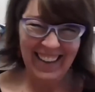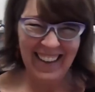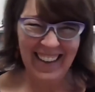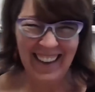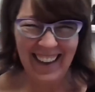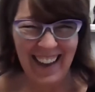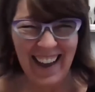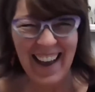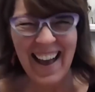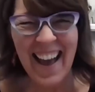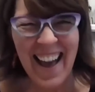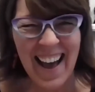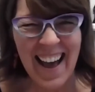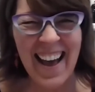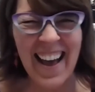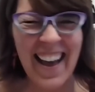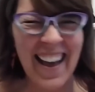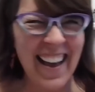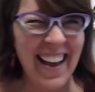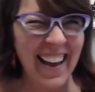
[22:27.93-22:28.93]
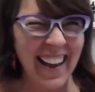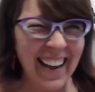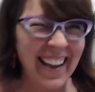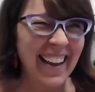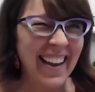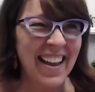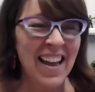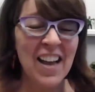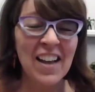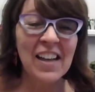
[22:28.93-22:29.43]
Which I'm like, man, we need to
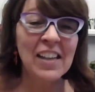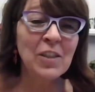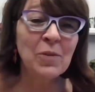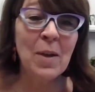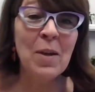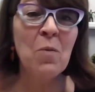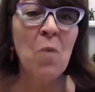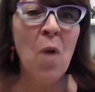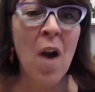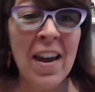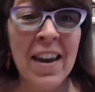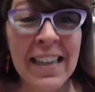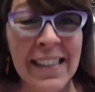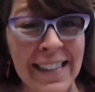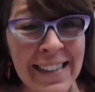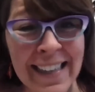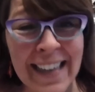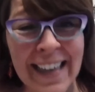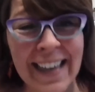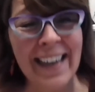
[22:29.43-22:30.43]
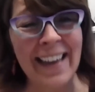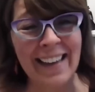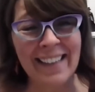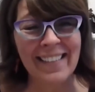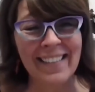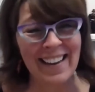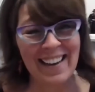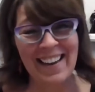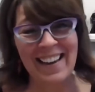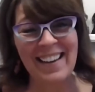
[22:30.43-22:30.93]
get ourselves
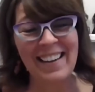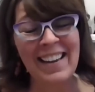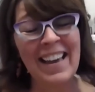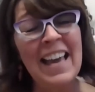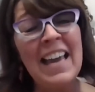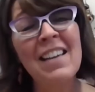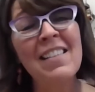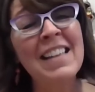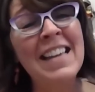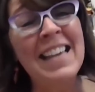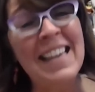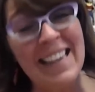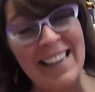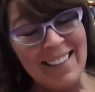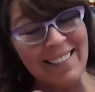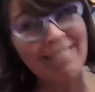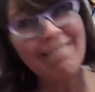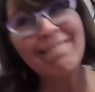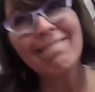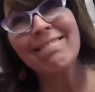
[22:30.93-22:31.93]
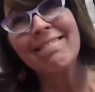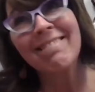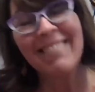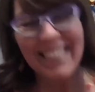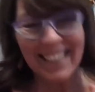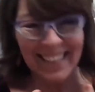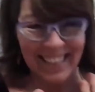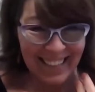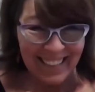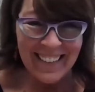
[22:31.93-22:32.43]
healing. Yeah. Gosh,
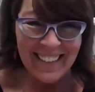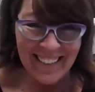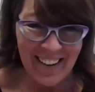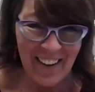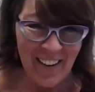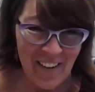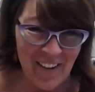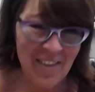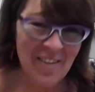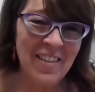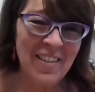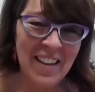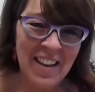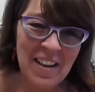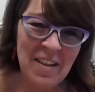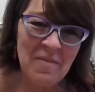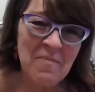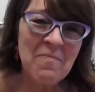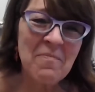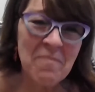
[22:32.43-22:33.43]
that's so real.